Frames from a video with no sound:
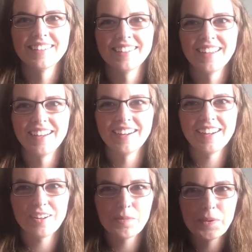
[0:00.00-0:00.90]
All
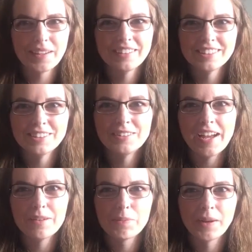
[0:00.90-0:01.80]
right, hope you had your 2
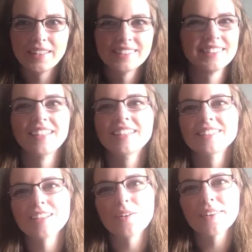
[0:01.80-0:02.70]
endpoints.
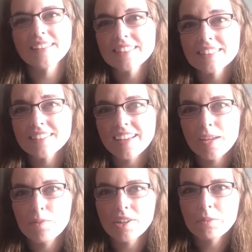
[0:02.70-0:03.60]
So that's a little
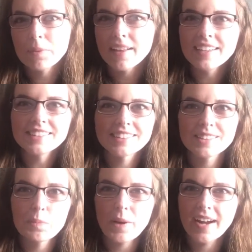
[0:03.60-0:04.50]
game you can play just
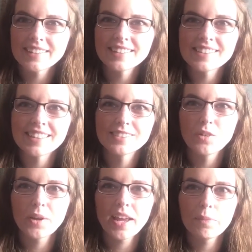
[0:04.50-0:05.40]
to practice this
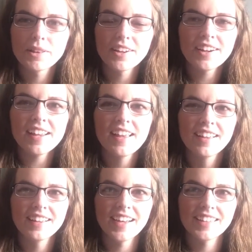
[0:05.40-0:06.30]
vocabulary
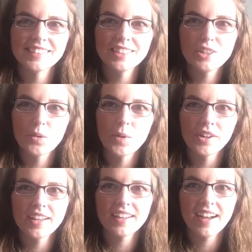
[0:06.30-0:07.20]
as you're
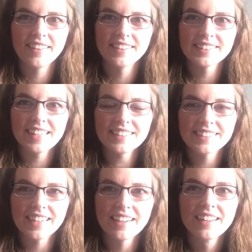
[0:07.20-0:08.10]
working on this
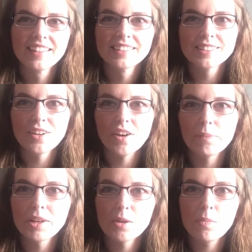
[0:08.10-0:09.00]
lesson. So I'm
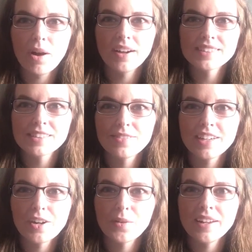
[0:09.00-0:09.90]
going to pause the
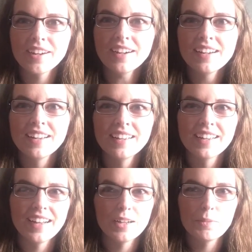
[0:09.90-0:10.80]
video here
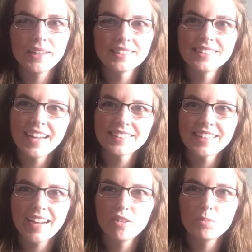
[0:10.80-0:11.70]
because next
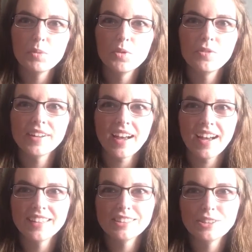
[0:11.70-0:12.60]
I will be moving
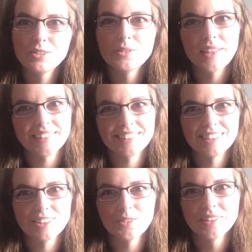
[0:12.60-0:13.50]
on to lesson 2.